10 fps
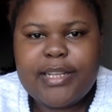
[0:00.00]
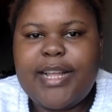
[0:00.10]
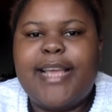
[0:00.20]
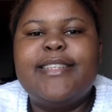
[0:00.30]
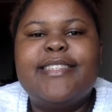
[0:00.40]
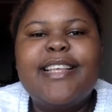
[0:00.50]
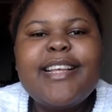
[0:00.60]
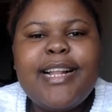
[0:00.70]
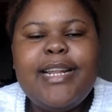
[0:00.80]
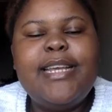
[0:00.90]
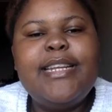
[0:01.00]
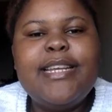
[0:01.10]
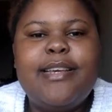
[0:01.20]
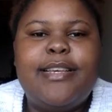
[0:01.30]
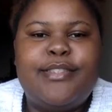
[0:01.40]
guys, clean
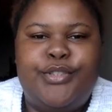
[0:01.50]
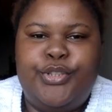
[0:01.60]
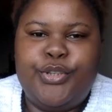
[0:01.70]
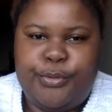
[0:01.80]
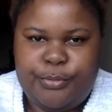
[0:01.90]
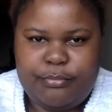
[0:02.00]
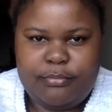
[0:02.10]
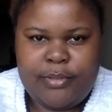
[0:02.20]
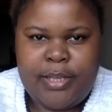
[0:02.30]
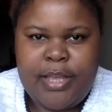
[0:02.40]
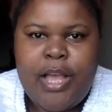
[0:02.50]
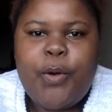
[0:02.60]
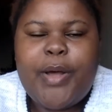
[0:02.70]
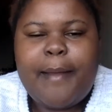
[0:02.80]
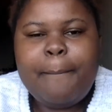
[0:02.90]
as you go.
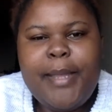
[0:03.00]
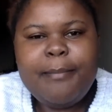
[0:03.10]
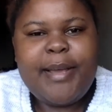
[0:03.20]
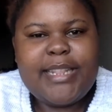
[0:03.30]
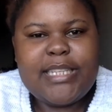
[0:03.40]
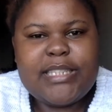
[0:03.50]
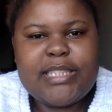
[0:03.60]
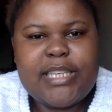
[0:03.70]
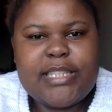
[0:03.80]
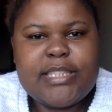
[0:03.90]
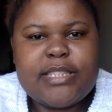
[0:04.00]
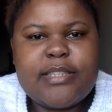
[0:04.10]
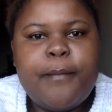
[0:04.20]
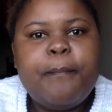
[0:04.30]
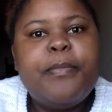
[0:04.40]
What I mean by this is
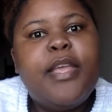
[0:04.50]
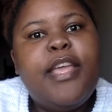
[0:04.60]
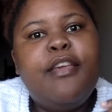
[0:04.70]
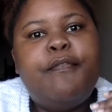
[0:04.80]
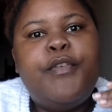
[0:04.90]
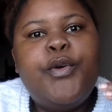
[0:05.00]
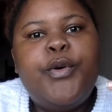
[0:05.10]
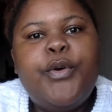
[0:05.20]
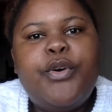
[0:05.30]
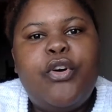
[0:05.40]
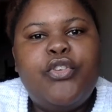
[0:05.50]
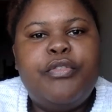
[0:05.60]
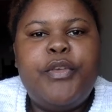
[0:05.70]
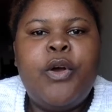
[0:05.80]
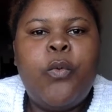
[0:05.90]
if
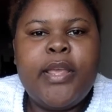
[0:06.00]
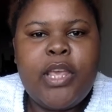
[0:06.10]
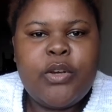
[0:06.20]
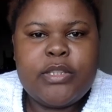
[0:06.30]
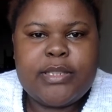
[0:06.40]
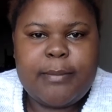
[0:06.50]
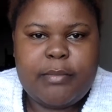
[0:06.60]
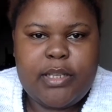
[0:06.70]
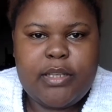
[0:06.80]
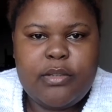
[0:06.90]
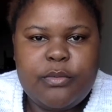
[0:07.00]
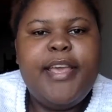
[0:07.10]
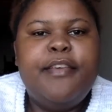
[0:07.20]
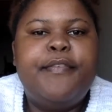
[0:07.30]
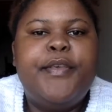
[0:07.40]
you're working on something,
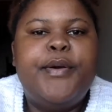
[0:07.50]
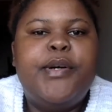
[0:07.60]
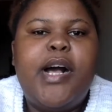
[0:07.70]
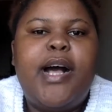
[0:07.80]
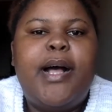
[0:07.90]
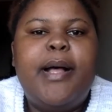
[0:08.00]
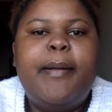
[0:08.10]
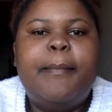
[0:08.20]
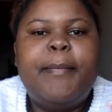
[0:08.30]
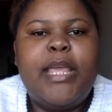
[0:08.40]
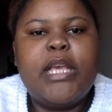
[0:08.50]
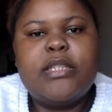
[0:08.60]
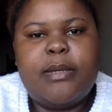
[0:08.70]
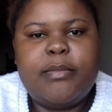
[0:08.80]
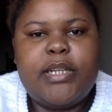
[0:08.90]
if you are making
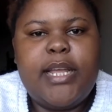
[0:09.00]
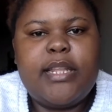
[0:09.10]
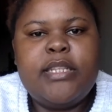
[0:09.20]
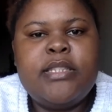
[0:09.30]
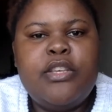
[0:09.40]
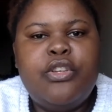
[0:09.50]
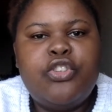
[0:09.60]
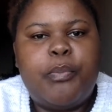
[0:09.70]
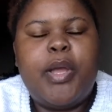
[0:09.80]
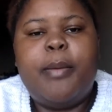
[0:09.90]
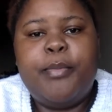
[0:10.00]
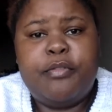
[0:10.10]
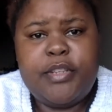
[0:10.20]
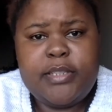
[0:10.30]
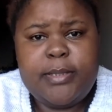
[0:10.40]
something, like let's say you're chopping up
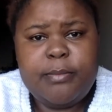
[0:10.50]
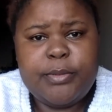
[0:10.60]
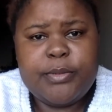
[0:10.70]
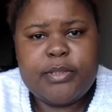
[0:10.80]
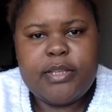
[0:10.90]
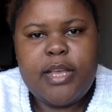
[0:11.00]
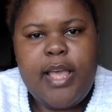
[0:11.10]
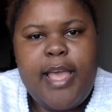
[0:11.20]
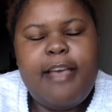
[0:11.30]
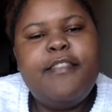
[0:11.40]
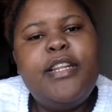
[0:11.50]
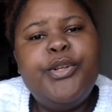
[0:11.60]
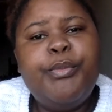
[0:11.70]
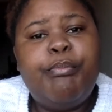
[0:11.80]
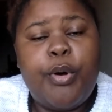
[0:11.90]
your vegetables, have a
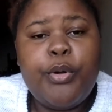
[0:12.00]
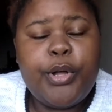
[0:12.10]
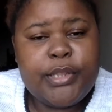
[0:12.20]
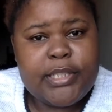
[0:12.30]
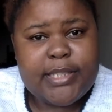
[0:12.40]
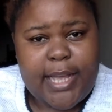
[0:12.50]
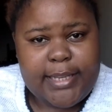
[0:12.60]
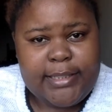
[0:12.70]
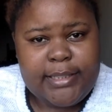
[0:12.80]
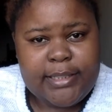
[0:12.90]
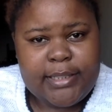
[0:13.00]
little bowl on the side